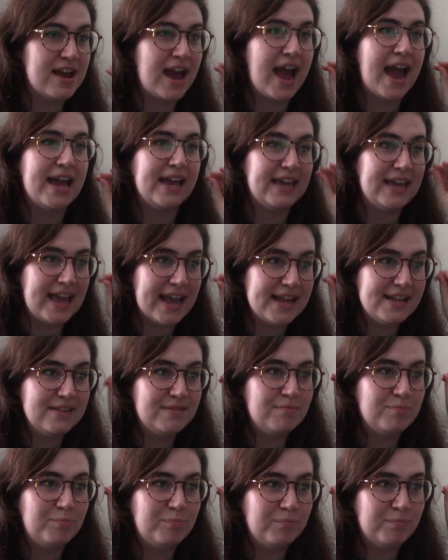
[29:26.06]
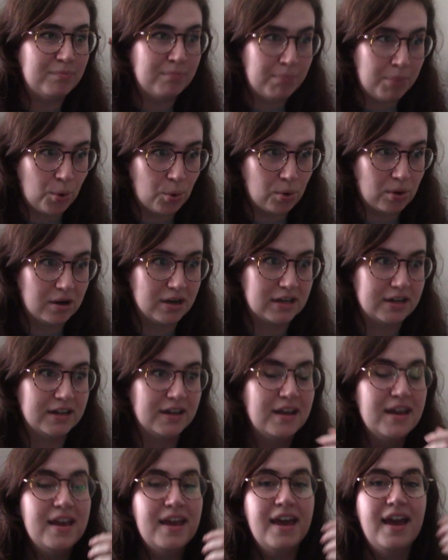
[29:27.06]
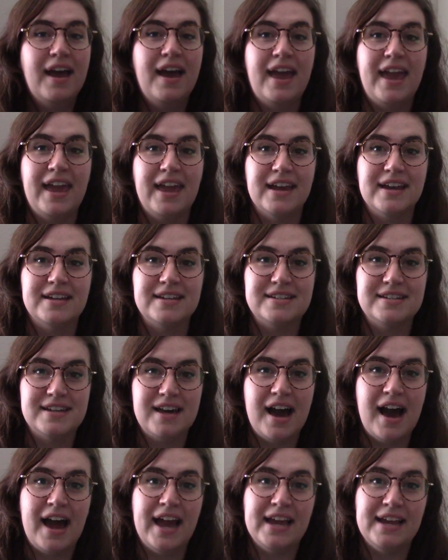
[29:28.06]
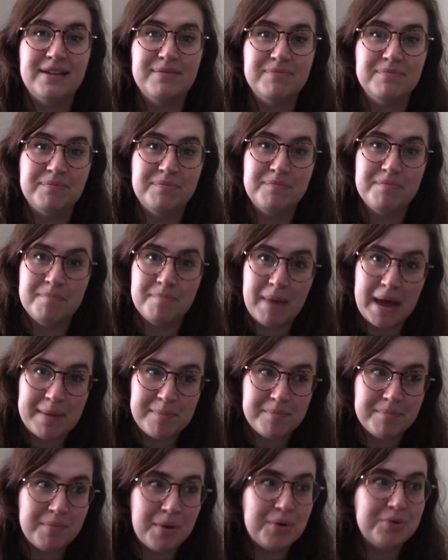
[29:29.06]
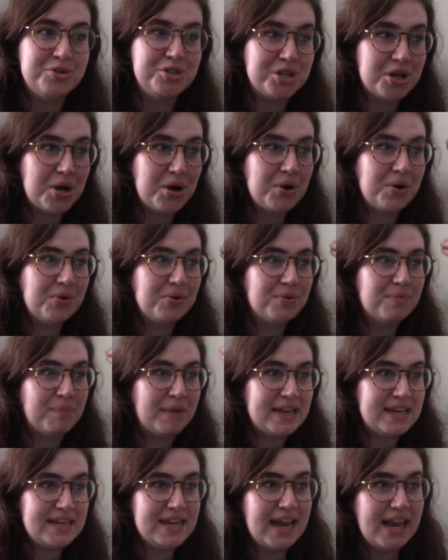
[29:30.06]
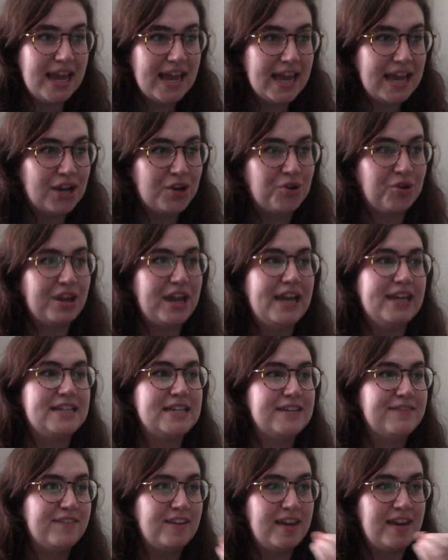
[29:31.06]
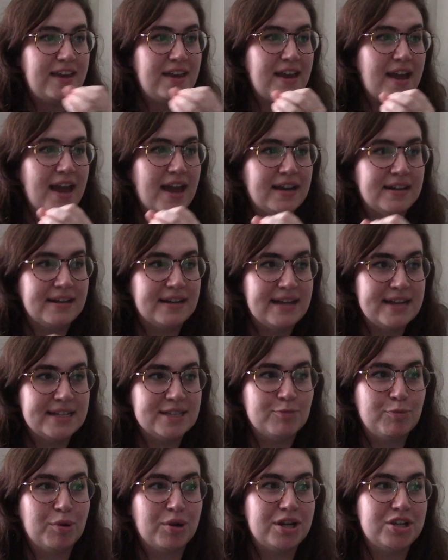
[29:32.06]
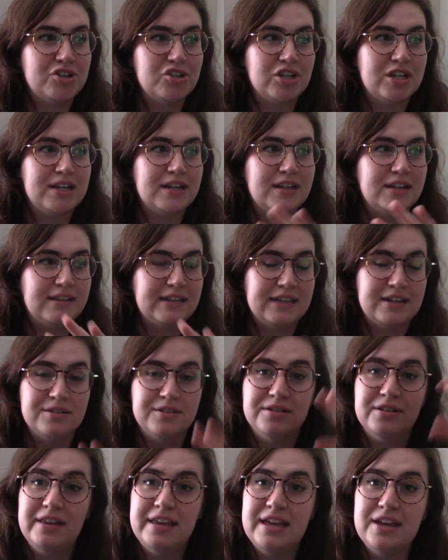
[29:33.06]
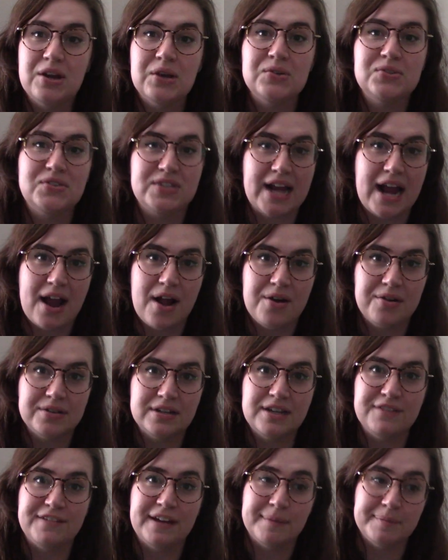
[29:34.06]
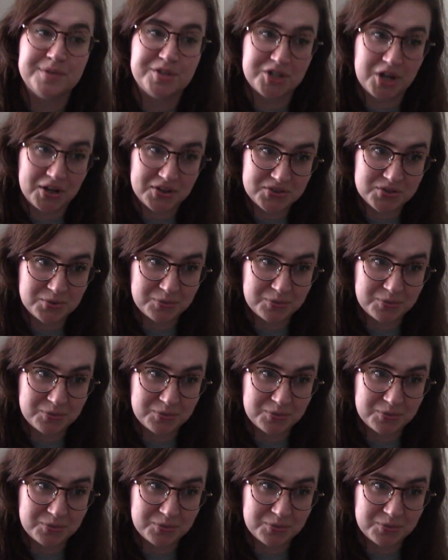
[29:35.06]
get bored, and my mojo, my knitting, creativity, and inspiration literally goes down if I'm just